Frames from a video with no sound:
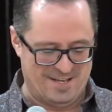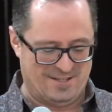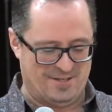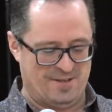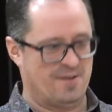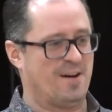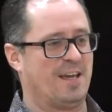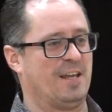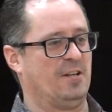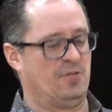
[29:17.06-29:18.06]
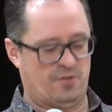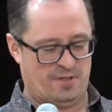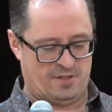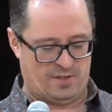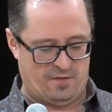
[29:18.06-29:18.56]
So, you know, I can
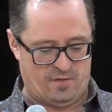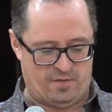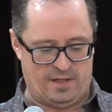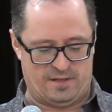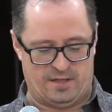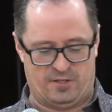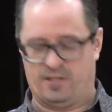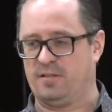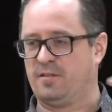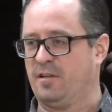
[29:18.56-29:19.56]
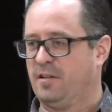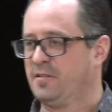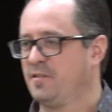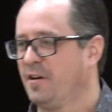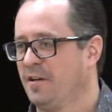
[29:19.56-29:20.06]
enjoy Slivovitz and schnitzel in a
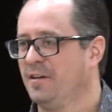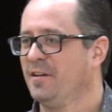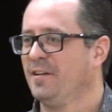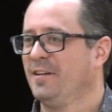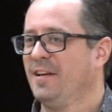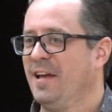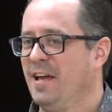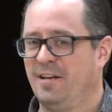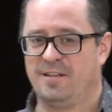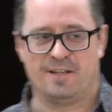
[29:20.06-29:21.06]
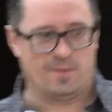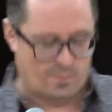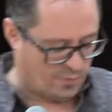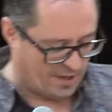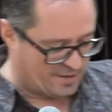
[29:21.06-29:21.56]
sauna. And
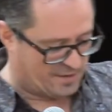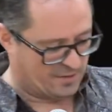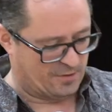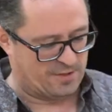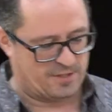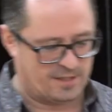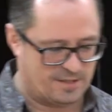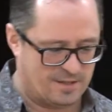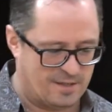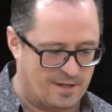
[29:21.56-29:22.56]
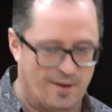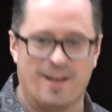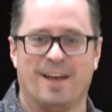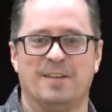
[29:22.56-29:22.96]
praise the Lord Jesus, you know?